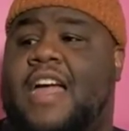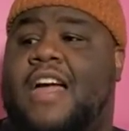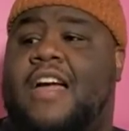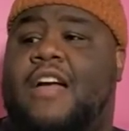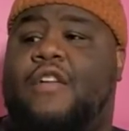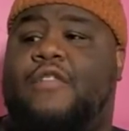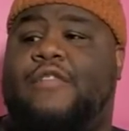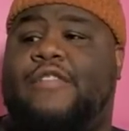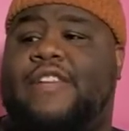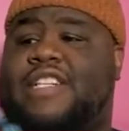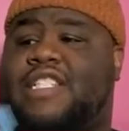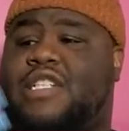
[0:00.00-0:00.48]

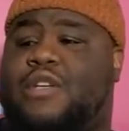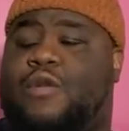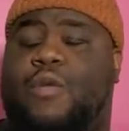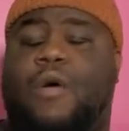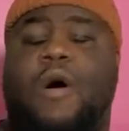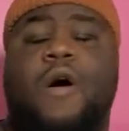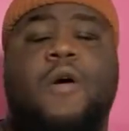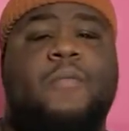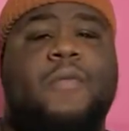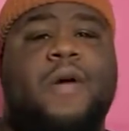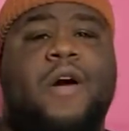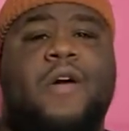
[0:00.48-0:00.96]
Chris
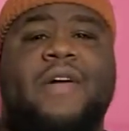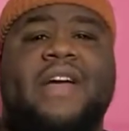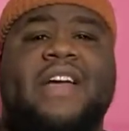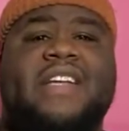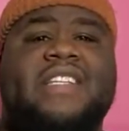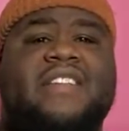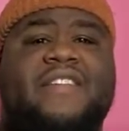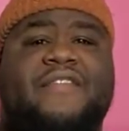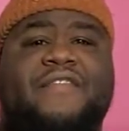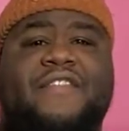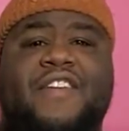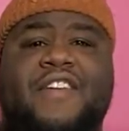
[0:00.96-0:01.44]
Cuomo
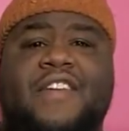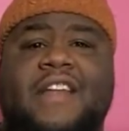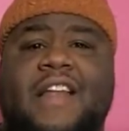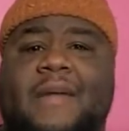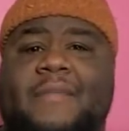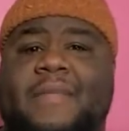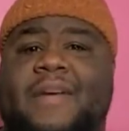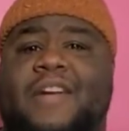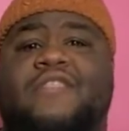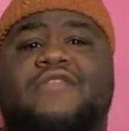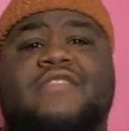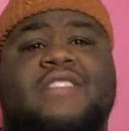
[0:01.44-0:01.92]
interviewed
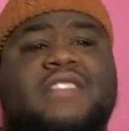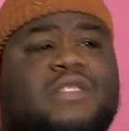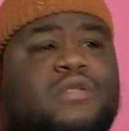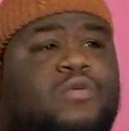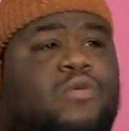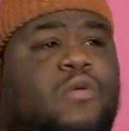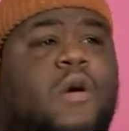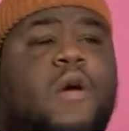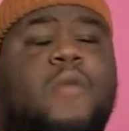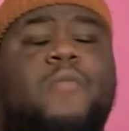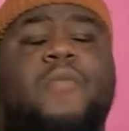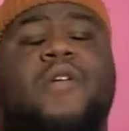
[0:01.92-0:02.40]
him, and Chris
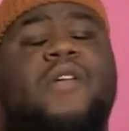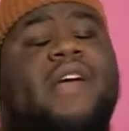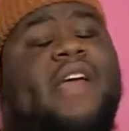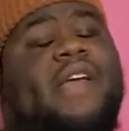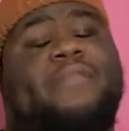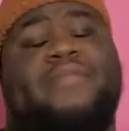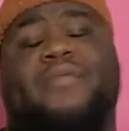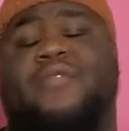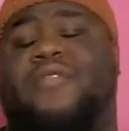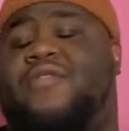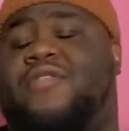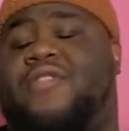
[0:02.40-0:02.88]
Cuomo
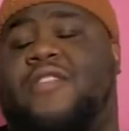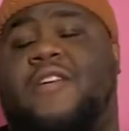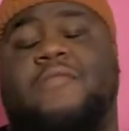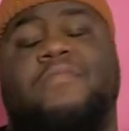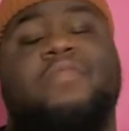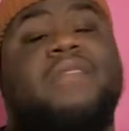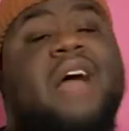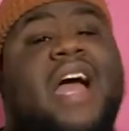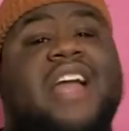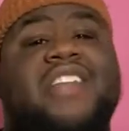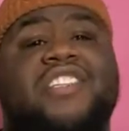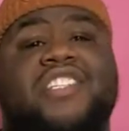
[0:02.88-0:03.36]
ain't pulled no
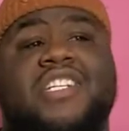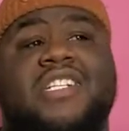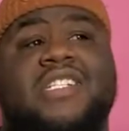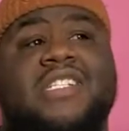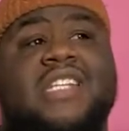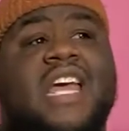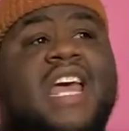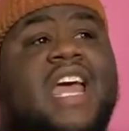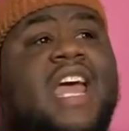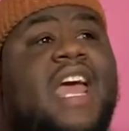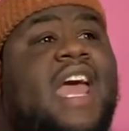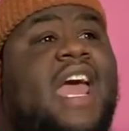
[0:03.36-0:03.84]

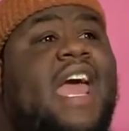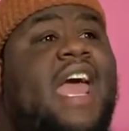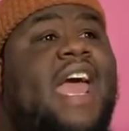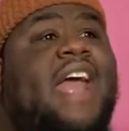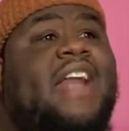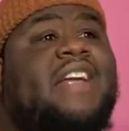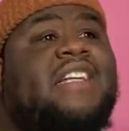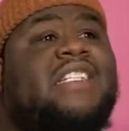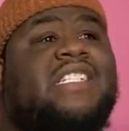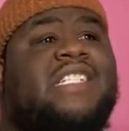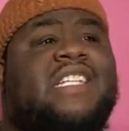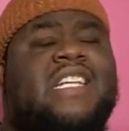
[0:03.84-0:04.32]
punches.
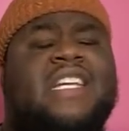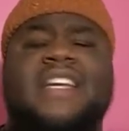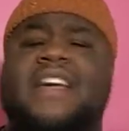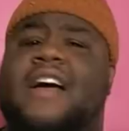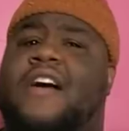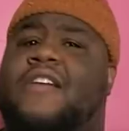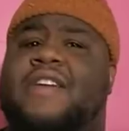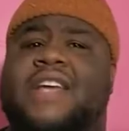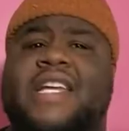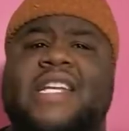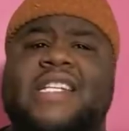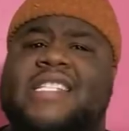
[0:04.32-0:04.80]
And the
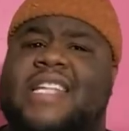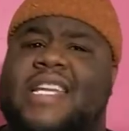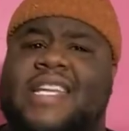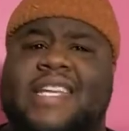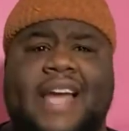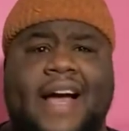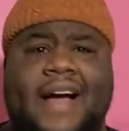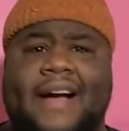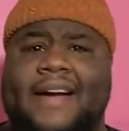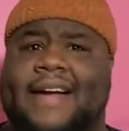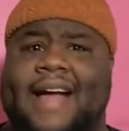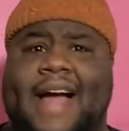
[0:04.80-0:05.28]
CEO, he's a
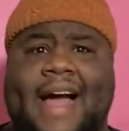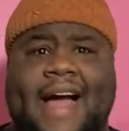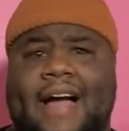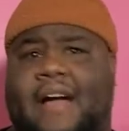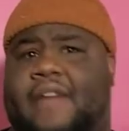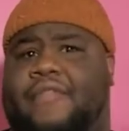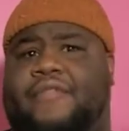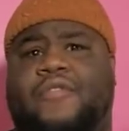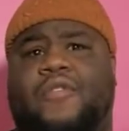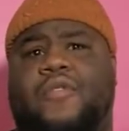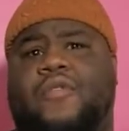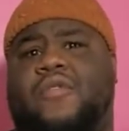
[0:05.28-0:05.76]
young
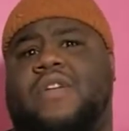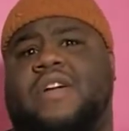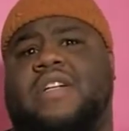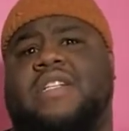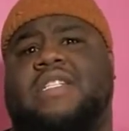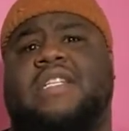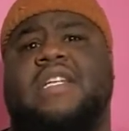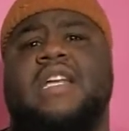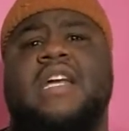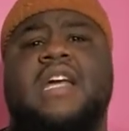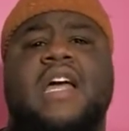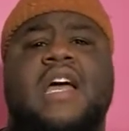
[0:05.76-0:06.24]
guy, of
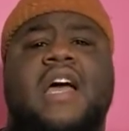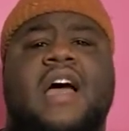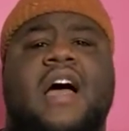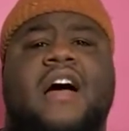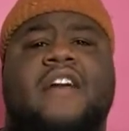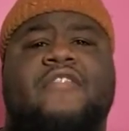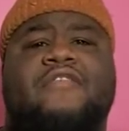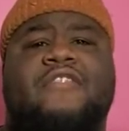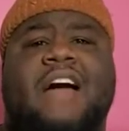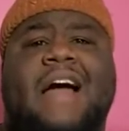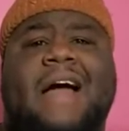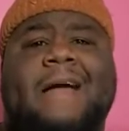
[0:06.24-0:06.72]
course,
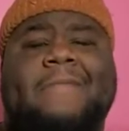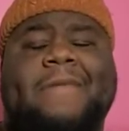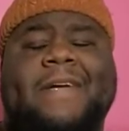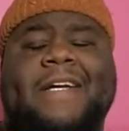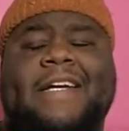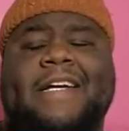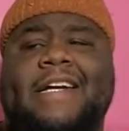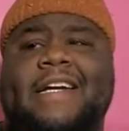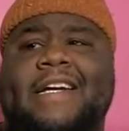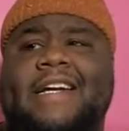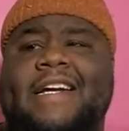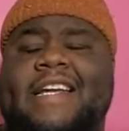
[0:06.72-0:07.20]
of
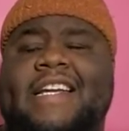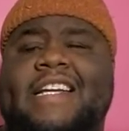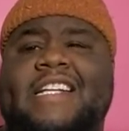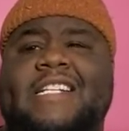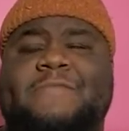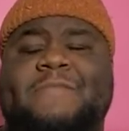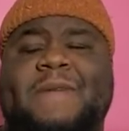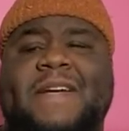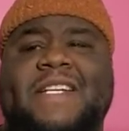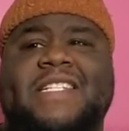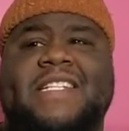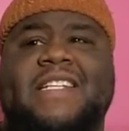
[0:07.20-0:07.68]
Robinhood, and
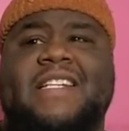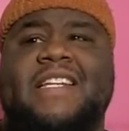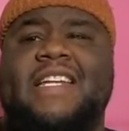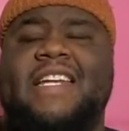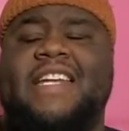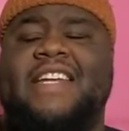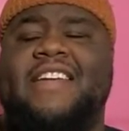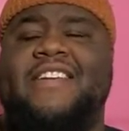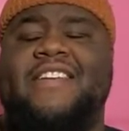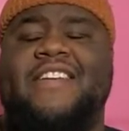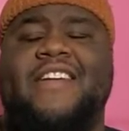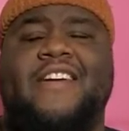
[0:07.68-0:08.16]
he's
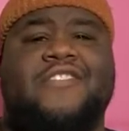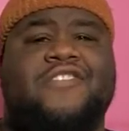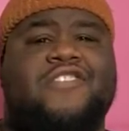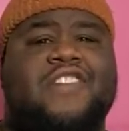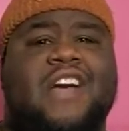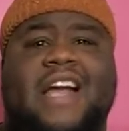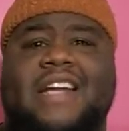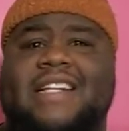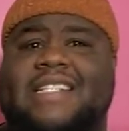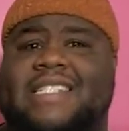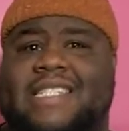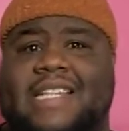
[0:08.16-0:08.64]
basically,
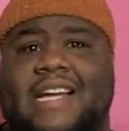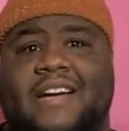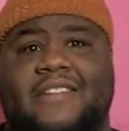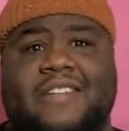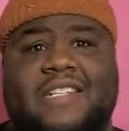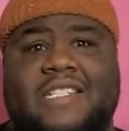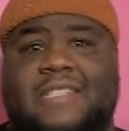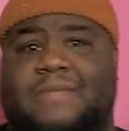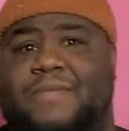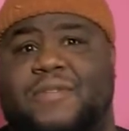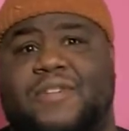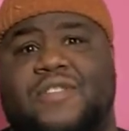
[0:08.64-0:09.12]
trying to sell
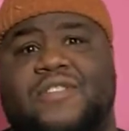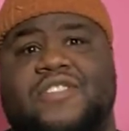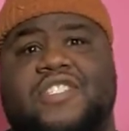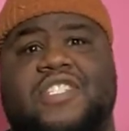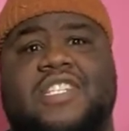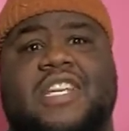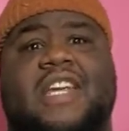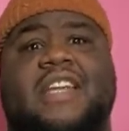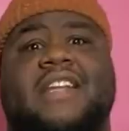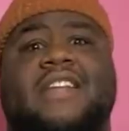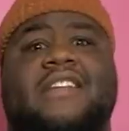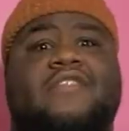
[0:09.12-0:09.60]
this
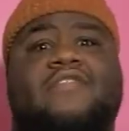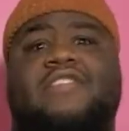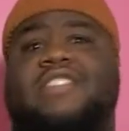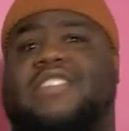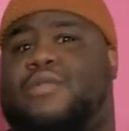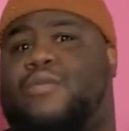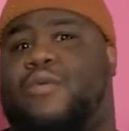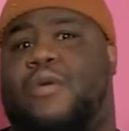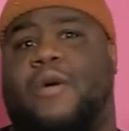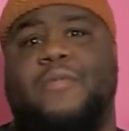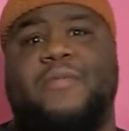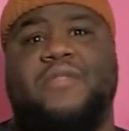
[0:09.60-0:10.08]
bullshit. And
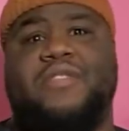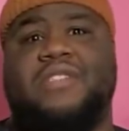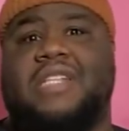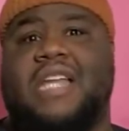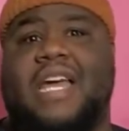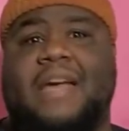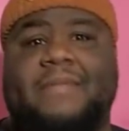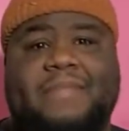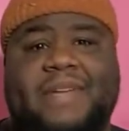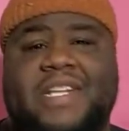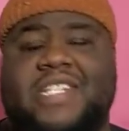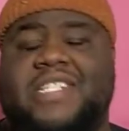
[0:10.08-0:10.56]
Chris Cuomo's
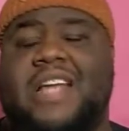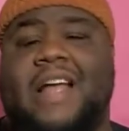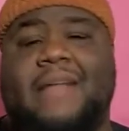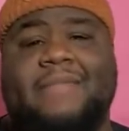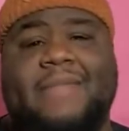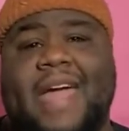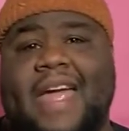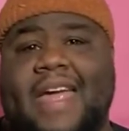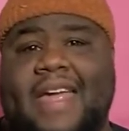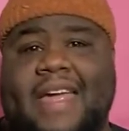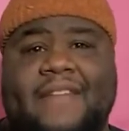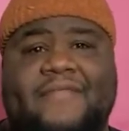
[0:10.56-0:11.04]
like, bitch, I'm
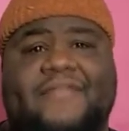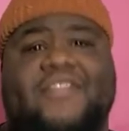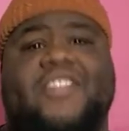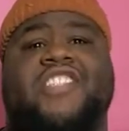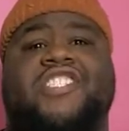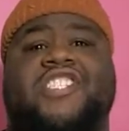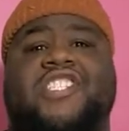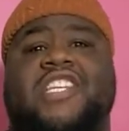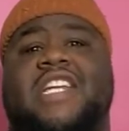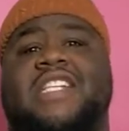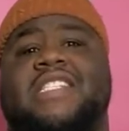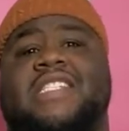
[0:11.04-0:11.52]
not here for the
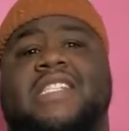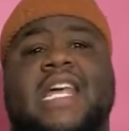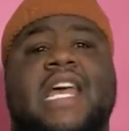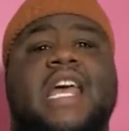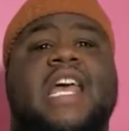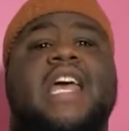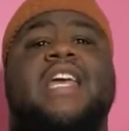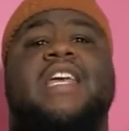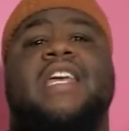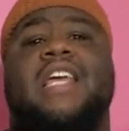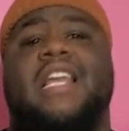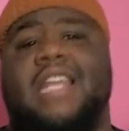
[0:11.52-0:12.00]
shits.
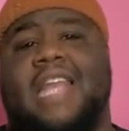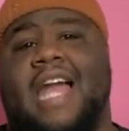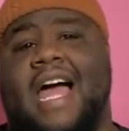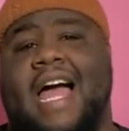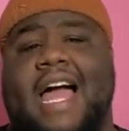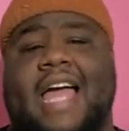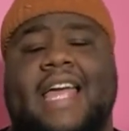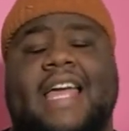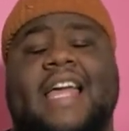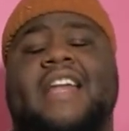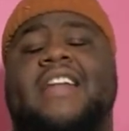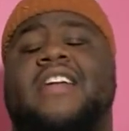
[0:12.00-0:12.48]
You're
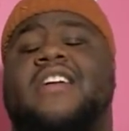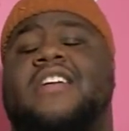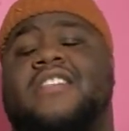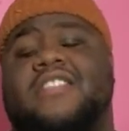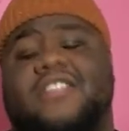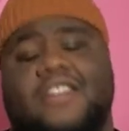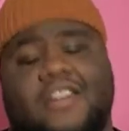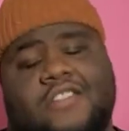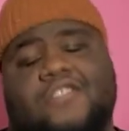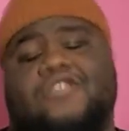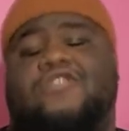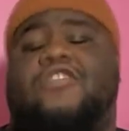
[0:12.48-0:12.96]
lying.
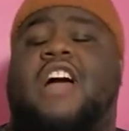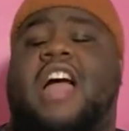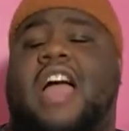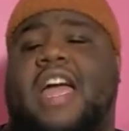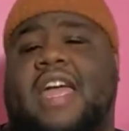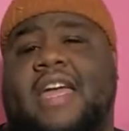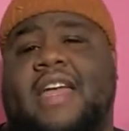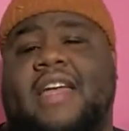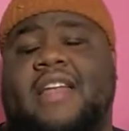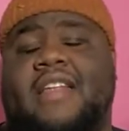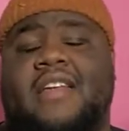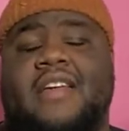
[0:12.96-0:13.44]
Don't try it.